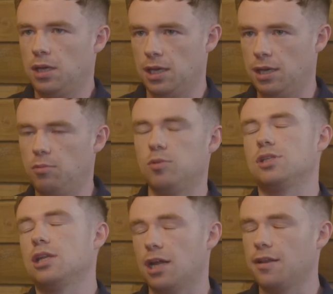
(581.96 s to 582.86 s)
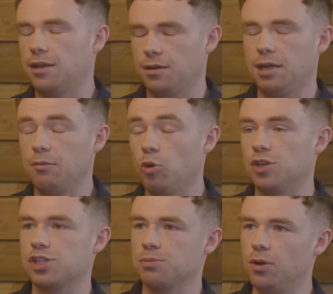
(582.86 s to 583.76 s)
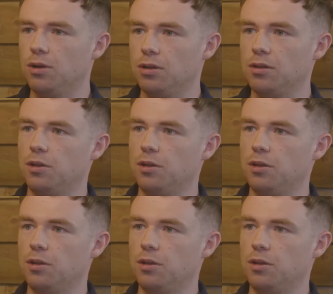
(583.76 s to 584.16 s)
it was like that, it was small,